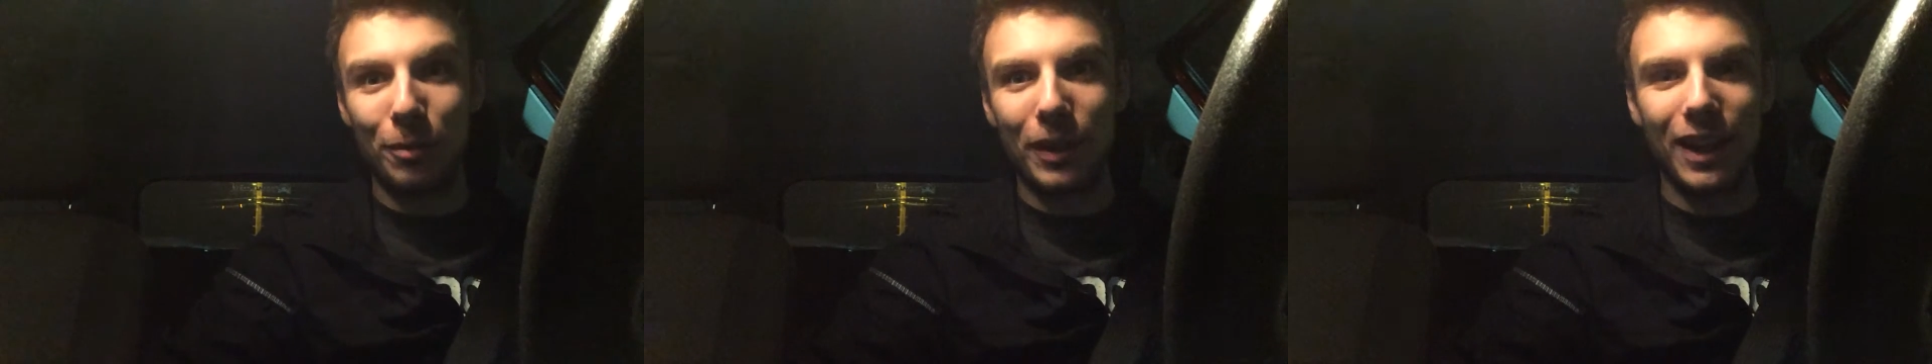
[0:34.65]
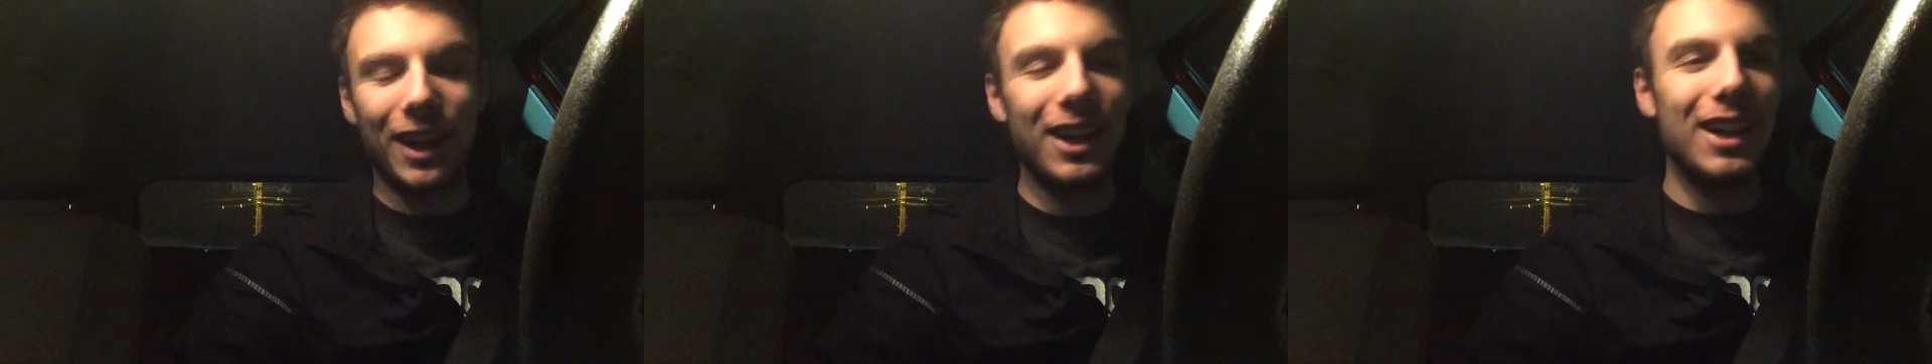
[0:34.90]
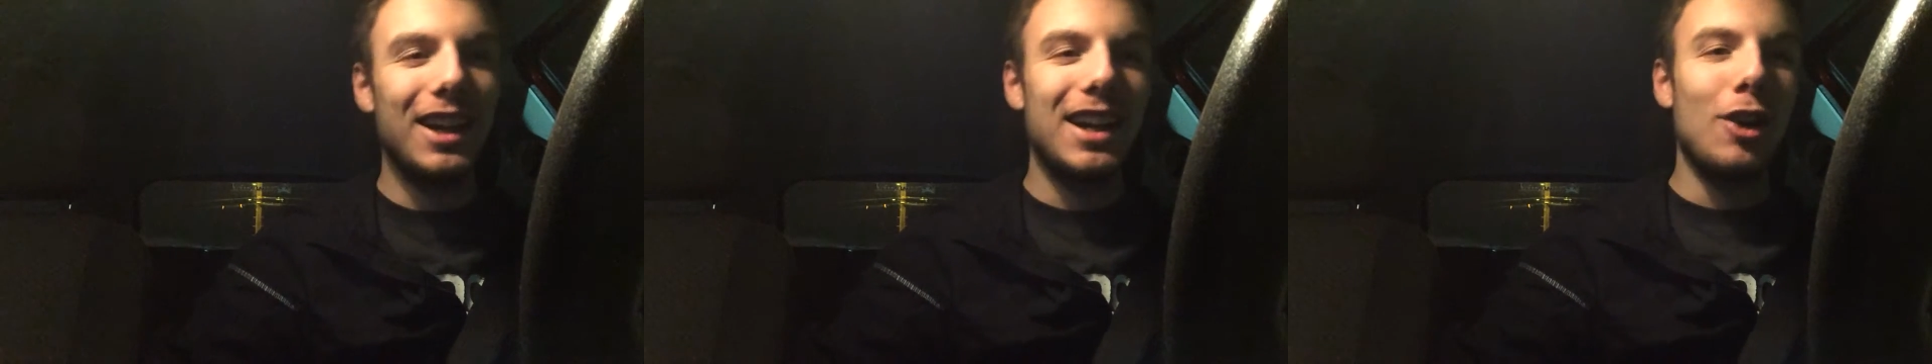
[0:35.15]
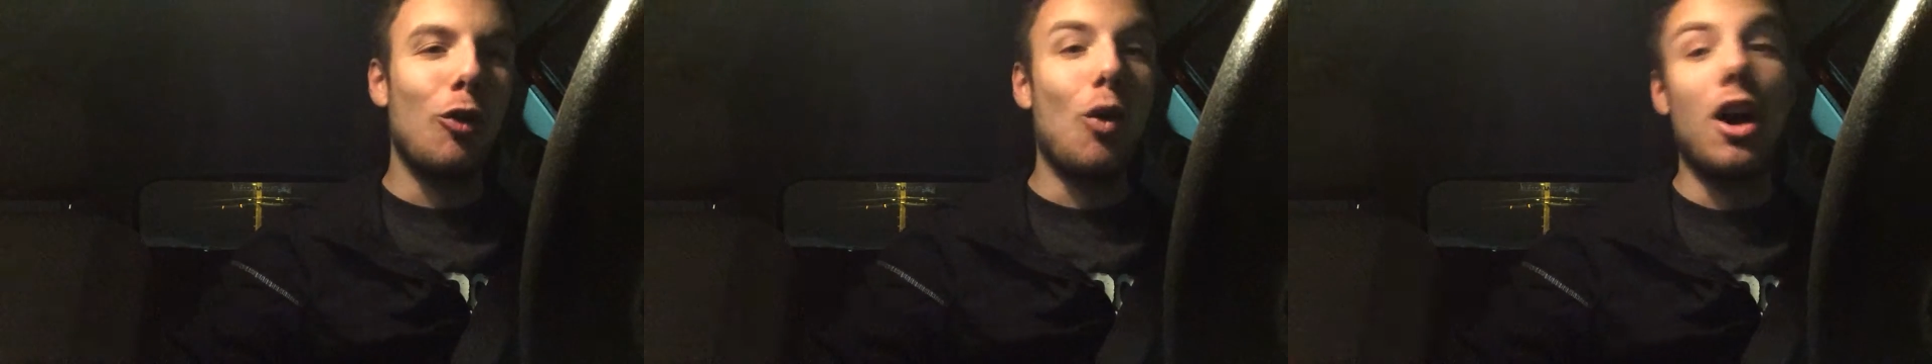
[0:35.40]
me
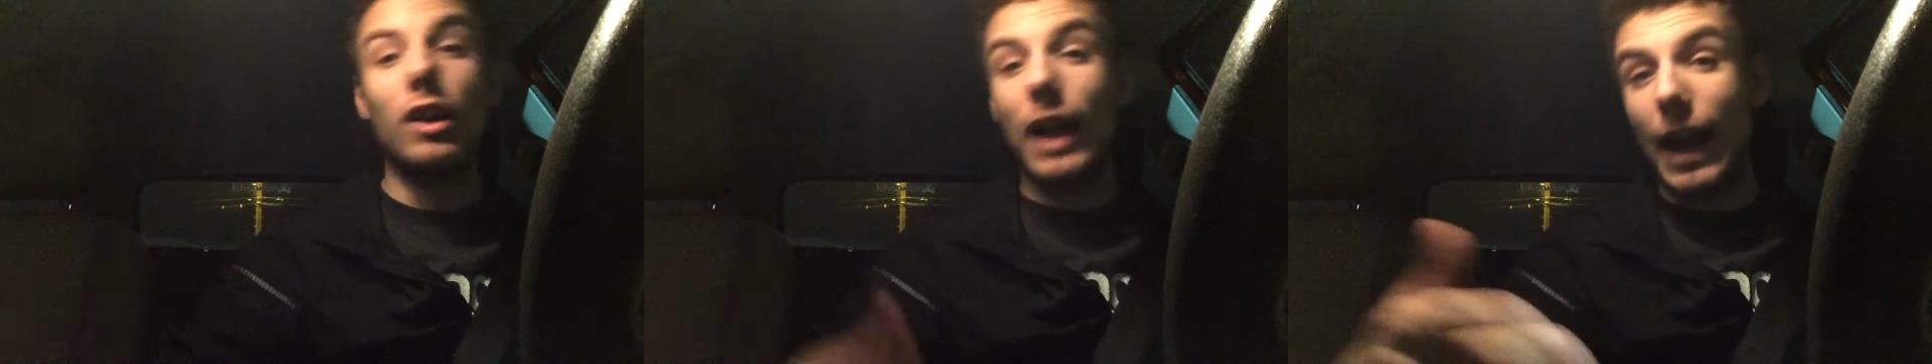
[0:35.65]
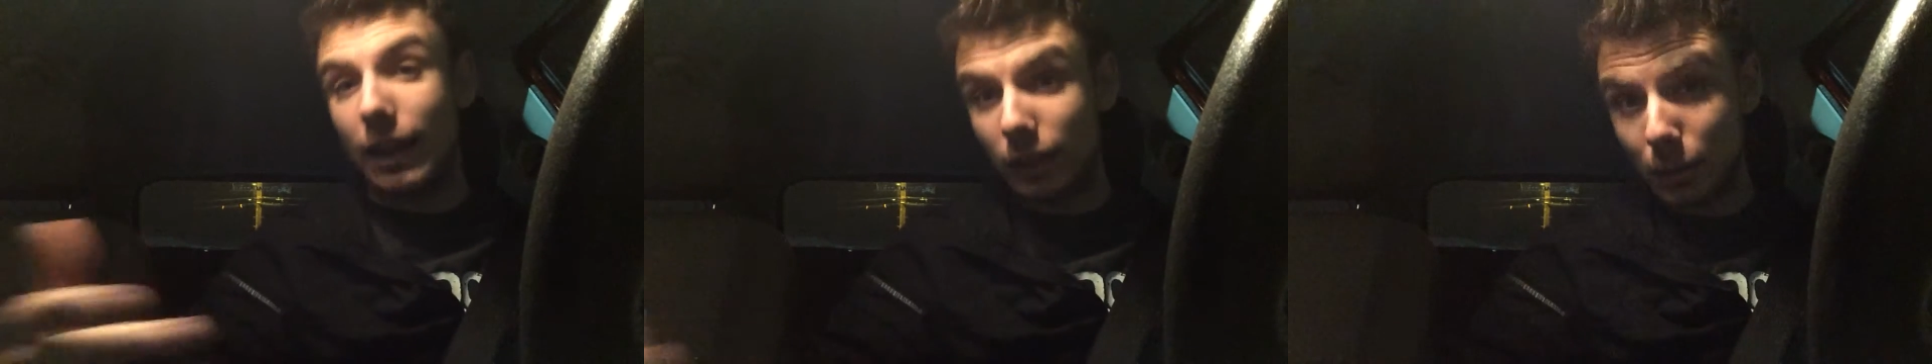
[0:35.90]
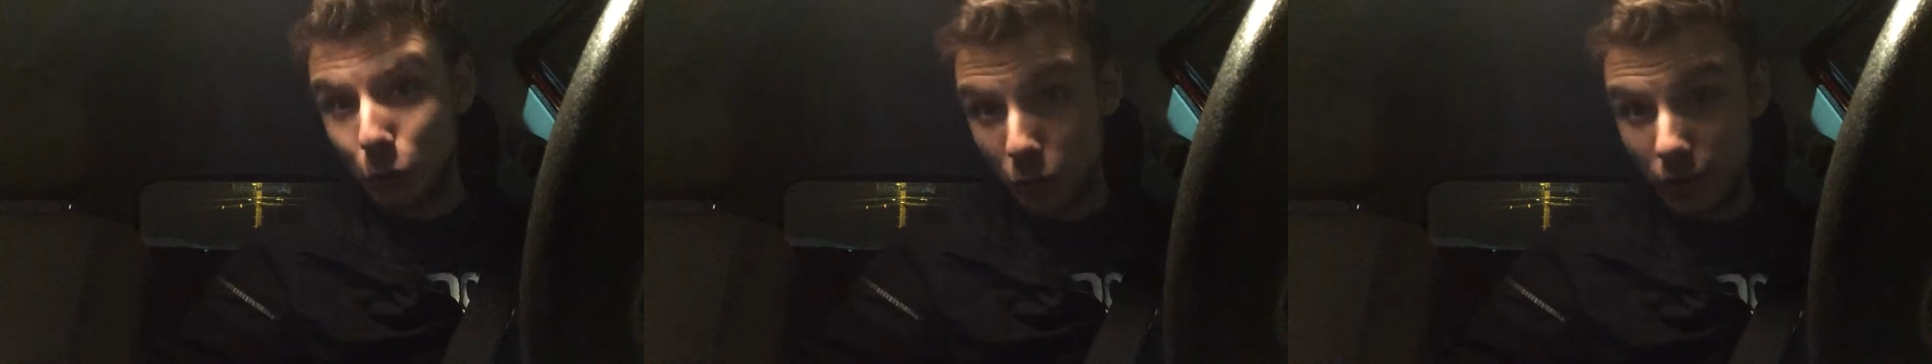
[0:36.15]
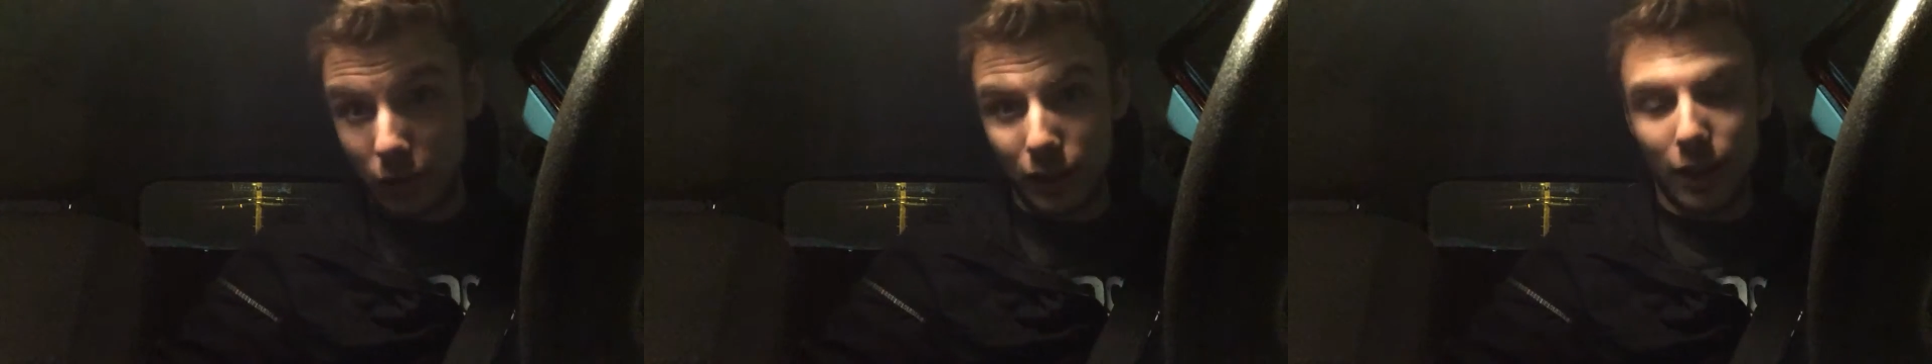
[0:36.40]
while at the
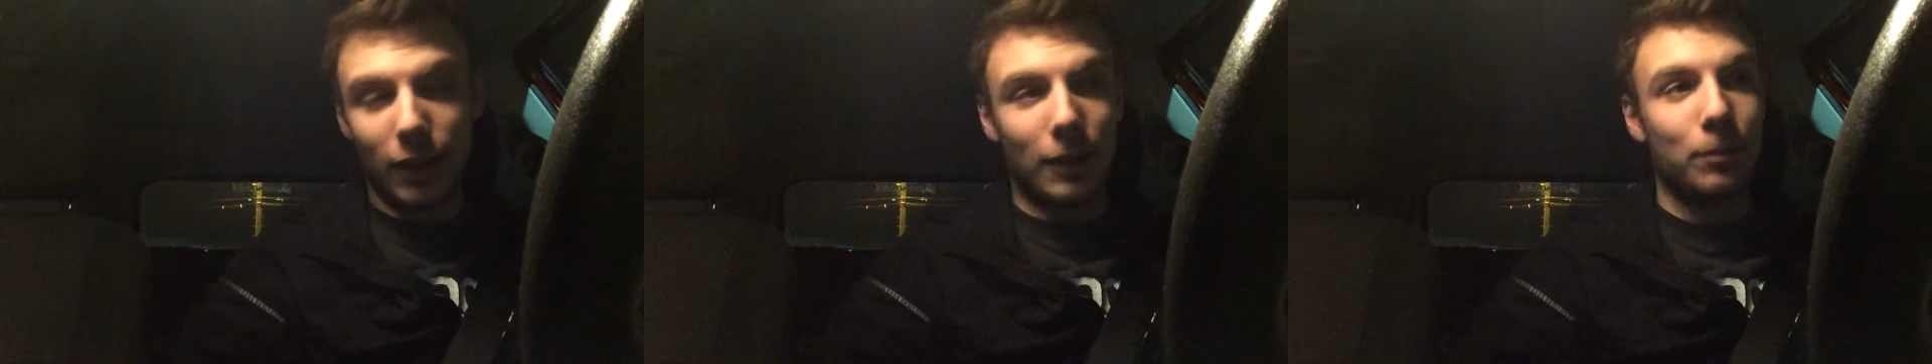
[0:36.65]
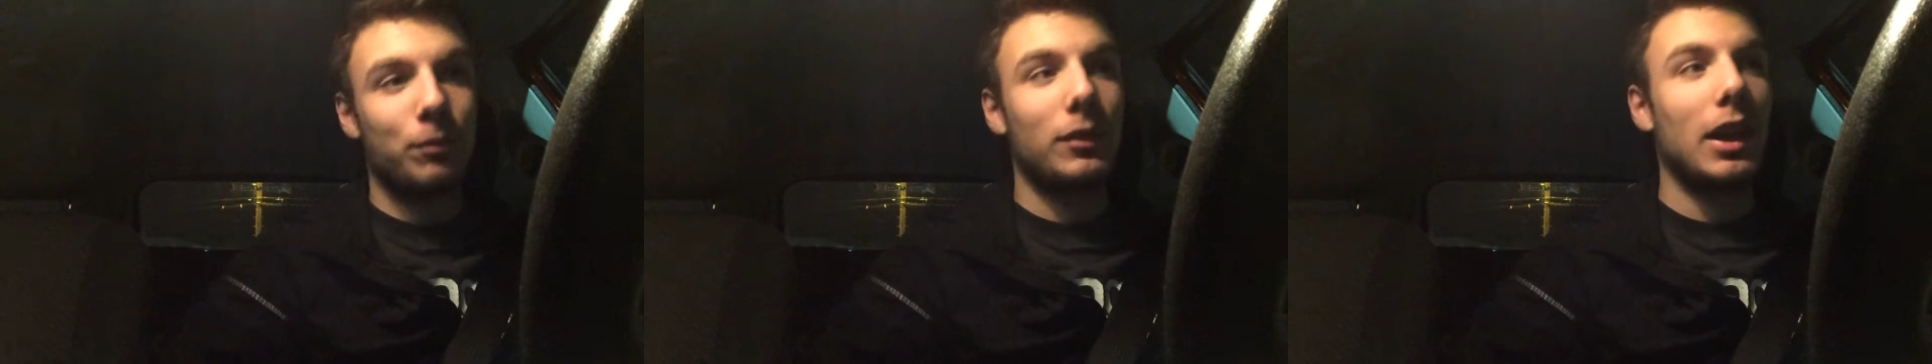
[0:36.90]
movie theater.